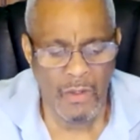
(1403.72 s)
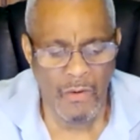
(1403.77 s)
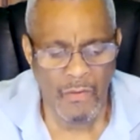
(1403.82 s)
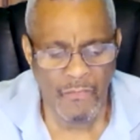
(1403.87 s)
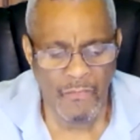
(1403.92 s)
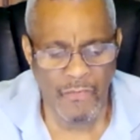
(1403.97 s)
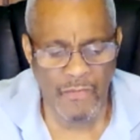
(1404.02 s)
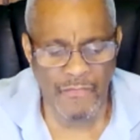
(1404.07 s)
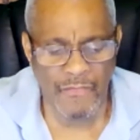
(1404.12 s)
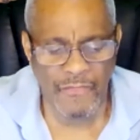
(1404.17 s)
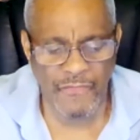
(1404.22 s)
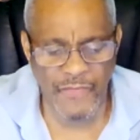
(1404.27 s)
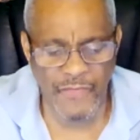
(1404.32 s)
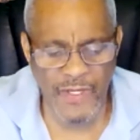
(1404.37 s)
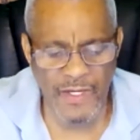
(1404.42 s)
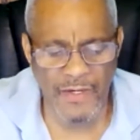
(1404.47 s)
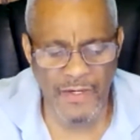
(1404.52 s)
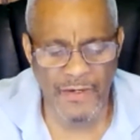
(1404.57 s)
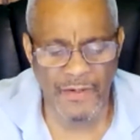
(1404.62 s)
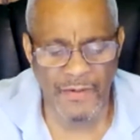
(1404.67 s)
For
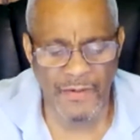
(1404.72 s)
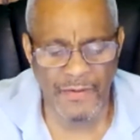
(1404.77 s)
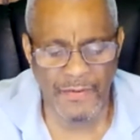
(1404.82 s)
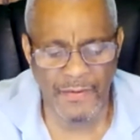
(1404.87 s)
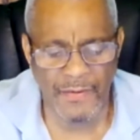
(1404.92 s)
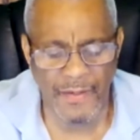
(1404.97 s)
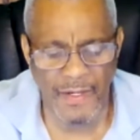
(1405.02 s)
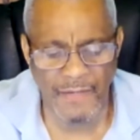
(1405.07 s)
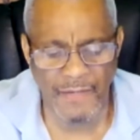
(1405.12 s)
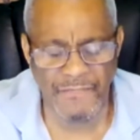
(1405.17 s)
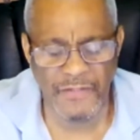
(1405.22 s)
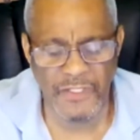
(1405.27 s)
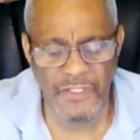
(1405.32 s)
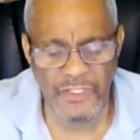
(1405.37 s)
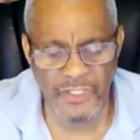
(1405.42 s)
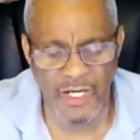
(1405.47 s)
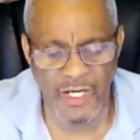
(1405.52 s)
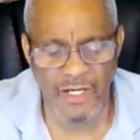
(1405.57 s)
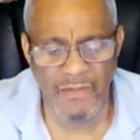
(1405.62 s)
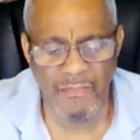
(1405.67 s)
fear of the
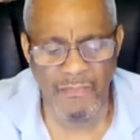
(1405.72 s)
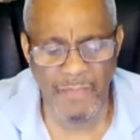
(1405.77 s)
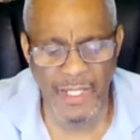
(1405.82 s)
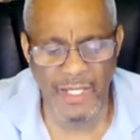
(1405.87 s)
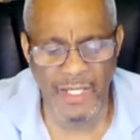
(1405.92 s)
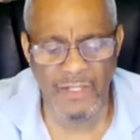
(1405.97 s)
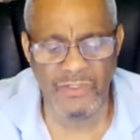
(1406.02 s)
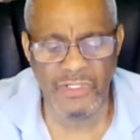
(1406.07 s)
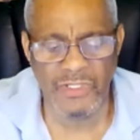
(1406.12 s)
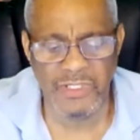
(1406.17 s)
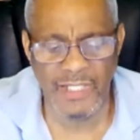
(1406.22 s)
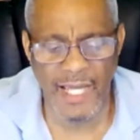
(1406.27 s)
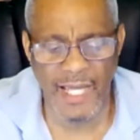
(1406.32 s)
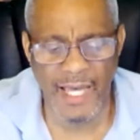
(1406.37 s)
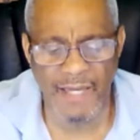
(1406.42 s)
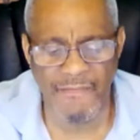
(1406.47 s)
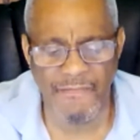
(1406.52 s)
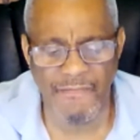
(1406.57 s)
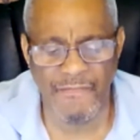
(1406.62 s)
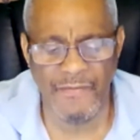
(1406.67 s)
young male's
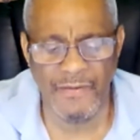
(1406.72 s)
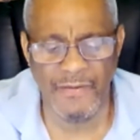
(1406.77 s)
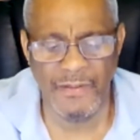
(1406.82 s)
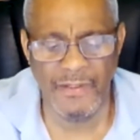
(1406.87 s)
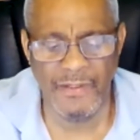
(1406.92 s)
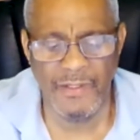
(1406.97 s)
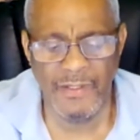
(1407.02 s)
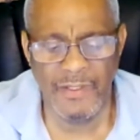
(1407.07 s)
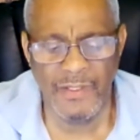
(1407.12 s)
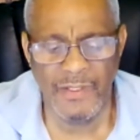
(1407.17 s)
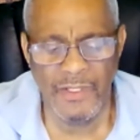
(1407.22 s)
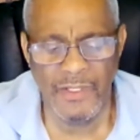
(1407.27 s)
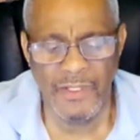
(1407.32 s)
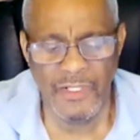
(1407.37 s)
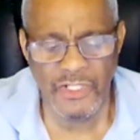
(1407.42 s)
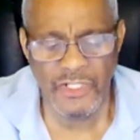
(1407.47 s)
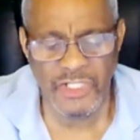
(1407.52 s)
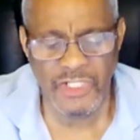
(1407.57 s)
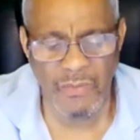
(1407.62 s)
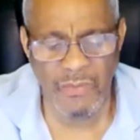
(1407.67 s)
life,
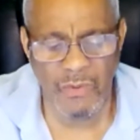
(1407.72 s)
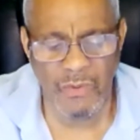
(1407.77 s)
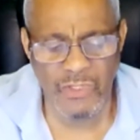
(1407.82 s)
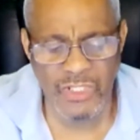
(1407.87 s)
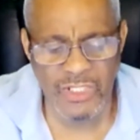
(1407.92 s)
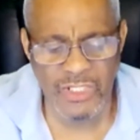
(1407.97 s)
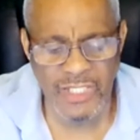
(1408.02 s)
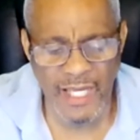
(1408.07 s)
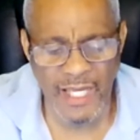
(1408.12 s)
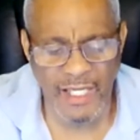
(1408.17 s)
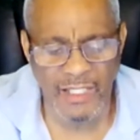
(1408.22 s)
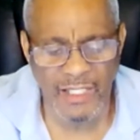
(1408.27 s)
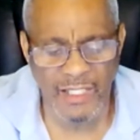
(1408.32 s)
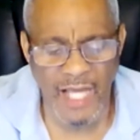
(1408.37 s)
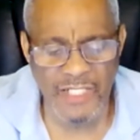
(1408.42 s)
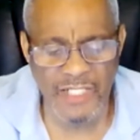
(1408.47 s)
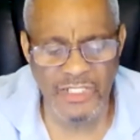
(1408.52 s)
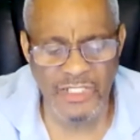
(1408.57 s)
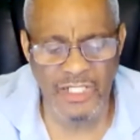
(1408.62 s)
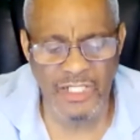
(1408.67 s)
she will
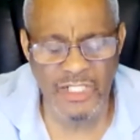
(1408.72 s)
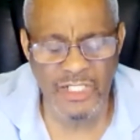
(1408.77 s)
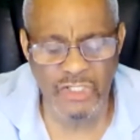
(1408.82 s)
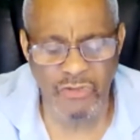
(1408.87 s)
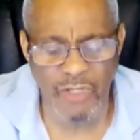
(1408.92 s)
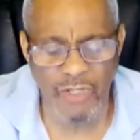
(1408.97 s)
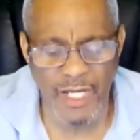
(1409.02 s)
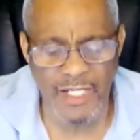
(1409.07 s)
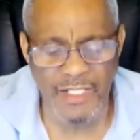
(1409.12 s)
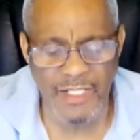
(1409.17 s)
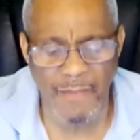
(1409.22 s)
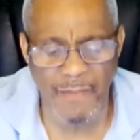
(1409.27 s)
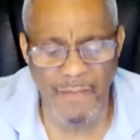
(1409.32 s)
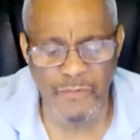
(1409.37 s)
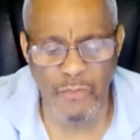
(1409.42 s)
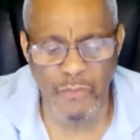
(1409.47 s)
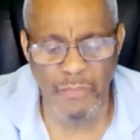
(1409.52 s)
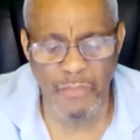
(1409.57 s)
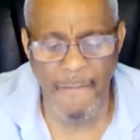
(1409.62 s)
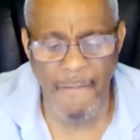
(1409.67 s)
psychologically train him
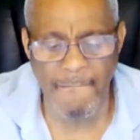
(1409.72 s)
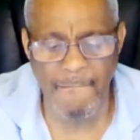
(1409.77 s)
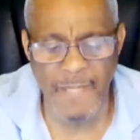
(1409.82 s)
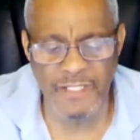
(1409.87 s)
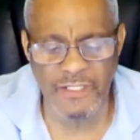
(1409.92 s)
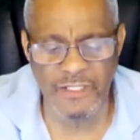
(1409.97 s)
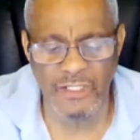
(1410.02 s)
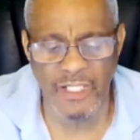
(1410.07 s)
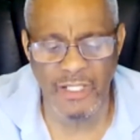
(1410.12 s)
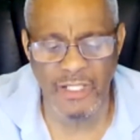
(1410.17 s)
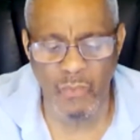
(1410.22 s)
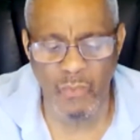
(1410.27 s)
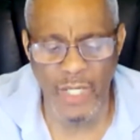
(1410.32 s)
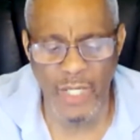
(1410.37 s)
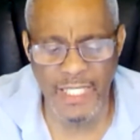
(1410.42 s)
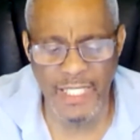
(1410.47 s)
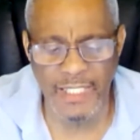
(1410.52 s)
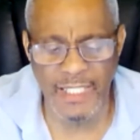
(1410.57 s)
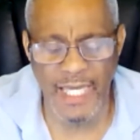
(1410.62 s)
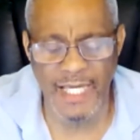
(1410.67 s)
to be mentally
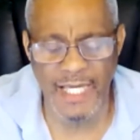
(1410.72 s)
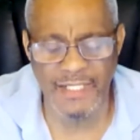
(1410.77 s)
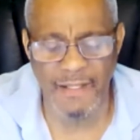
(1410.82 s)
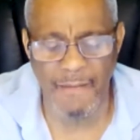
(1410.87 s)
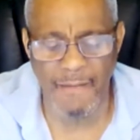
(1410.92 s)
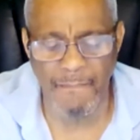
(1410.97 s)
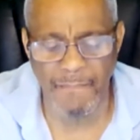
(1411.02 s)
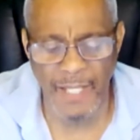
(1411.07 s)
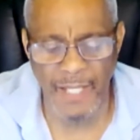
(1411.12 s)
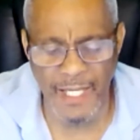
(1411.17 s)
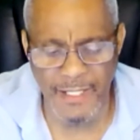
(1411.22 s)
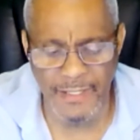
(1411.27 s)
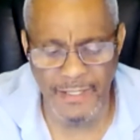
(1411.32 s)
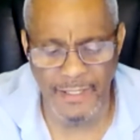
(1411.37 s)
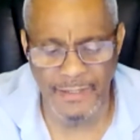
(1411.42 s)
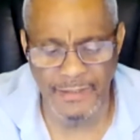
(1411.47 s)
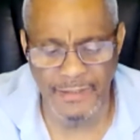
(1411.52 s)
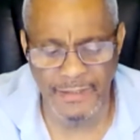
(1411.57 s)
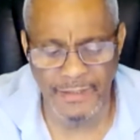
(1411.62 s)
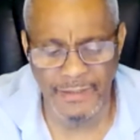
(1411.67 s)
weak and
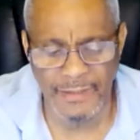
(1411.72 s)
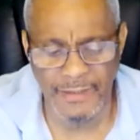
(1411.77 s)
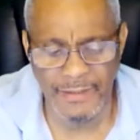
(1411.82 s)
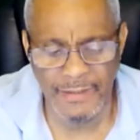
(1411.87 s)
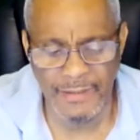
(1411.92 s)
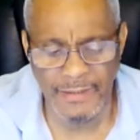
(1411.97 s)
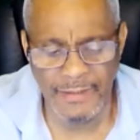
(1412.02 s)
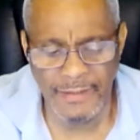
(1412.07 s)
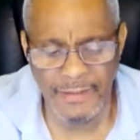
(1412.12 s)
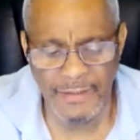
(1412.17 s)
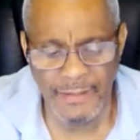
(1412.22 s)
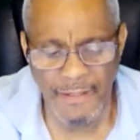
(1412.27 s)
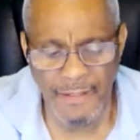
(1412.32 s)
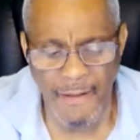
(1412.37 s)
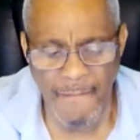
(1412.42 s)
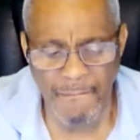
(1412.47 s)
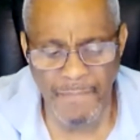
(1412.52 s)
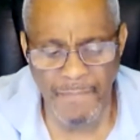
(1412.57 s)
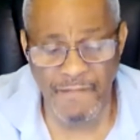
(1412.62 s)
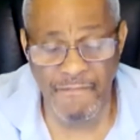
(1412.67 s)
dependent,
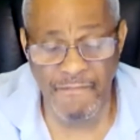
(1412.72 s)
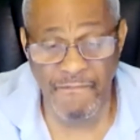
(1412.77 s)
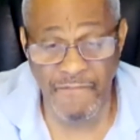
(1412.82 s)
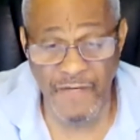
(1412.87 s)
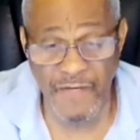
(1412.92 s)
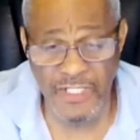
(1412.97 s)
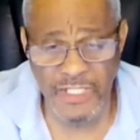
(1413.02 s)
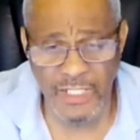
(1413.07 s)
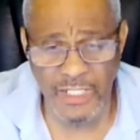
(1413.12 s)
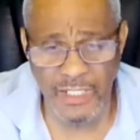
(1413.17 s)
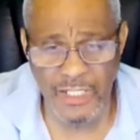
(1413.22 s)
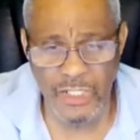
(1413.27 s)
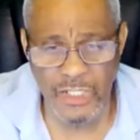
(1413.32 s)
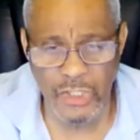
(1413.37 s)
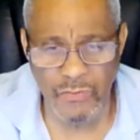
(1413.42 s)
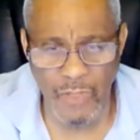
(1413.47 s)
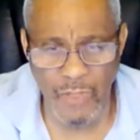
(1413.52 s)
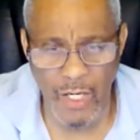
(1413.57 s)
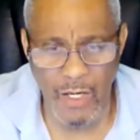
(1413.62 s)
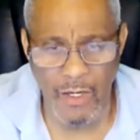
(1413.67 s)
but physically
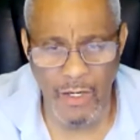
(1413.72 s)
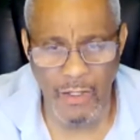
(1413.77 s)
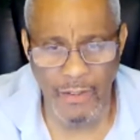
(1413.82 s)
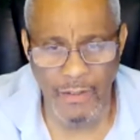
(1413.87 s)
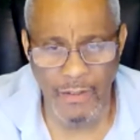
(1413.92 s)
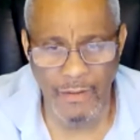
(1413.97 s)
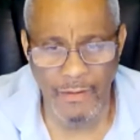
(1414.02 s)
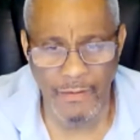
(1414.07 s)
strong.